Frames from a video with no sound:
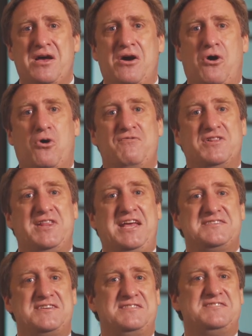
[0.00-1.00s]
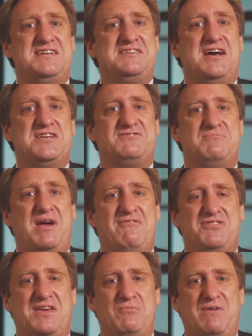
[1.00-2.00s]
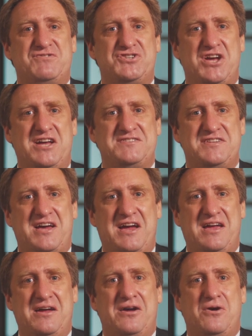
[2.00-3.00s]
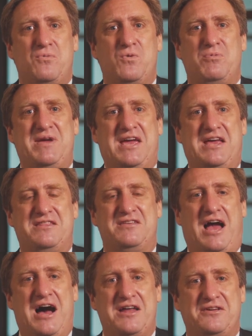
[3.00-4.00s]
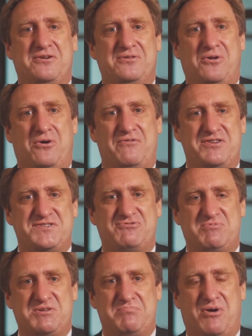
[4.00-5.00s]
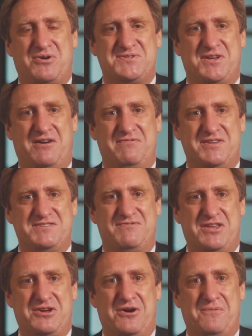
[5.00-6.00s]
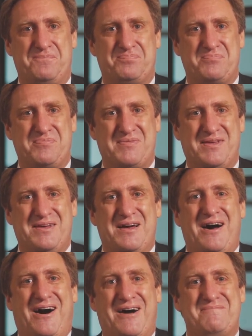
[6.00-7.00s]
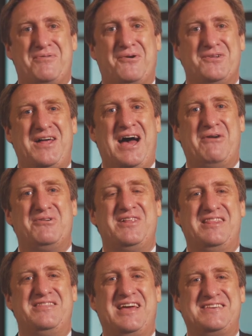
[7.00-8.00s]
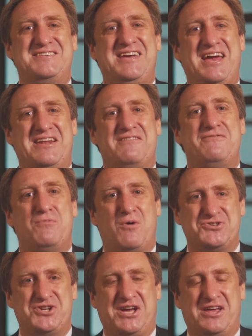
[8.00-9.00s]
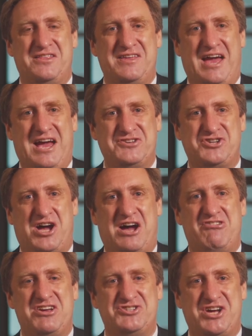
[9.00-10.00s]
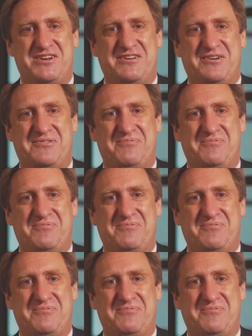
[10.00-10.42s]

All the links and details from everything we've shared today will be in the article or the description box of this video. I'm Paul Howell and thanks again for watching the HR Agenda.